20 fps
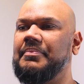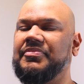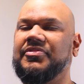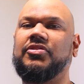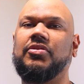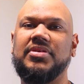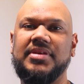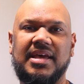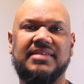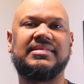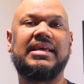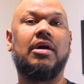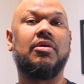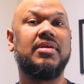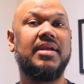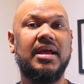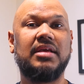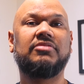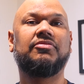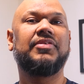So yes, our
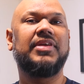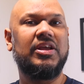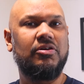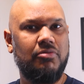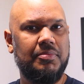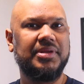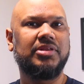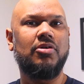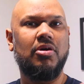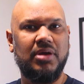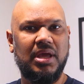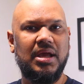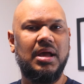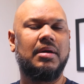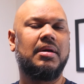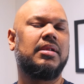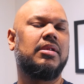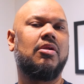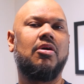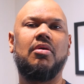next video will be talking
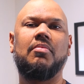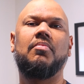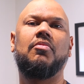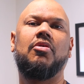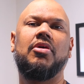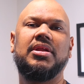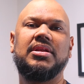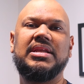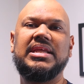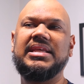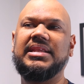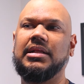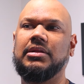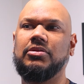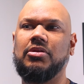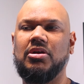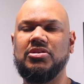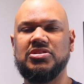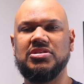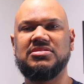a lot more in detail,
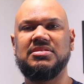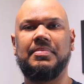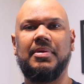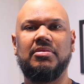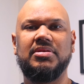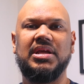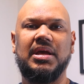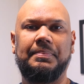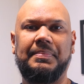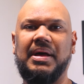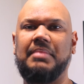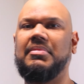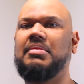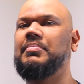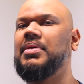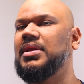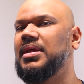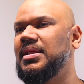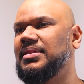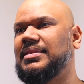not just about the
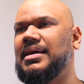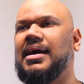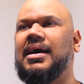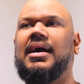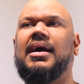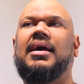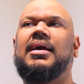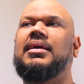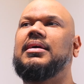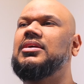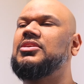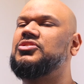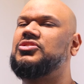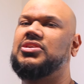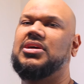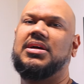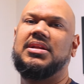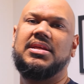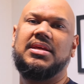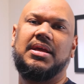apartment, but the entire
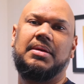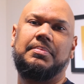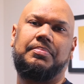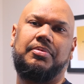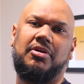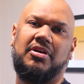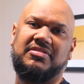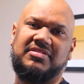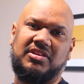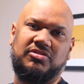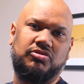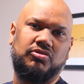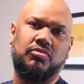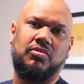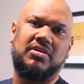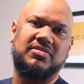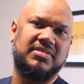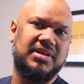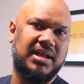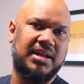journey and process
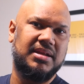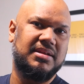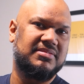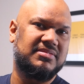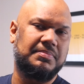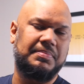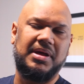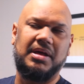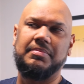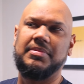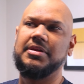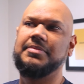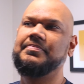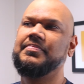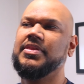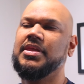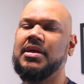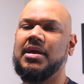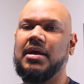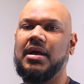towards getting this apartment.
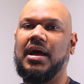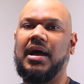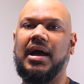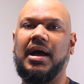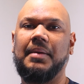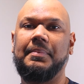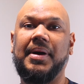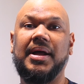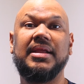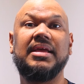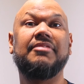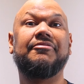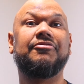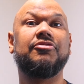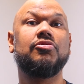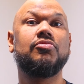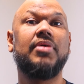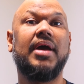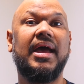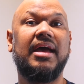But if
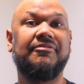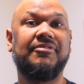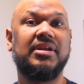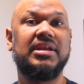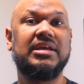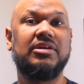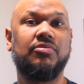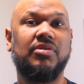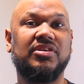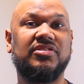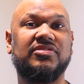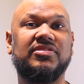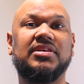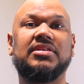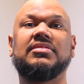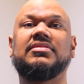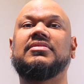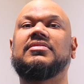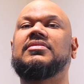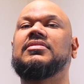you have any
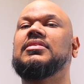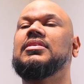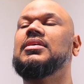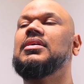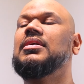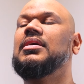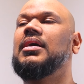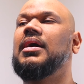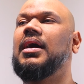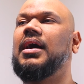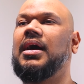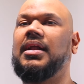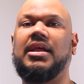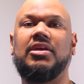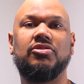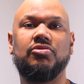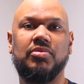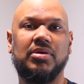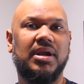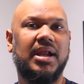questions that
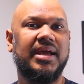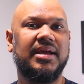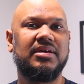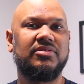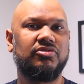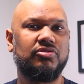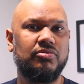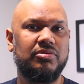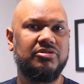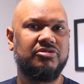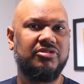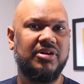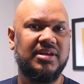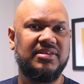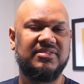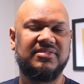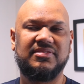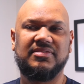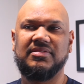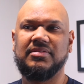you would like us to
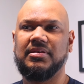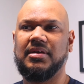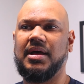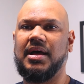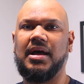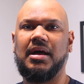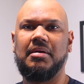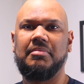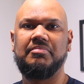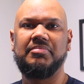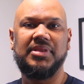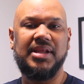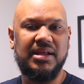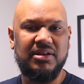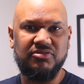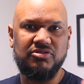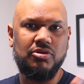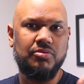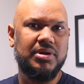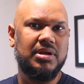address, let
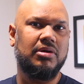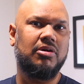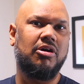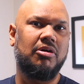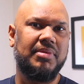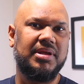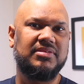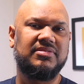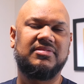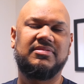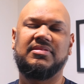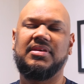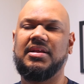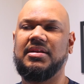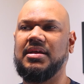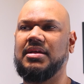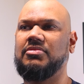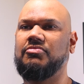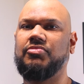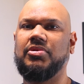us know in the comments,
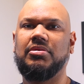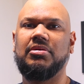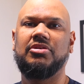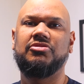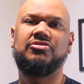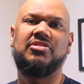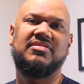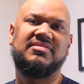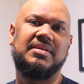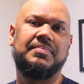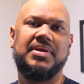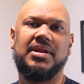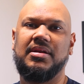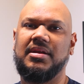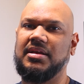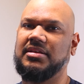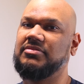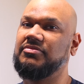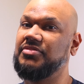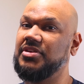and then we'll address them in the
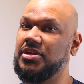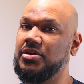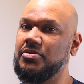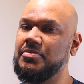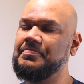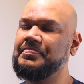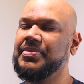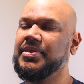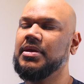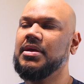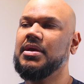next video.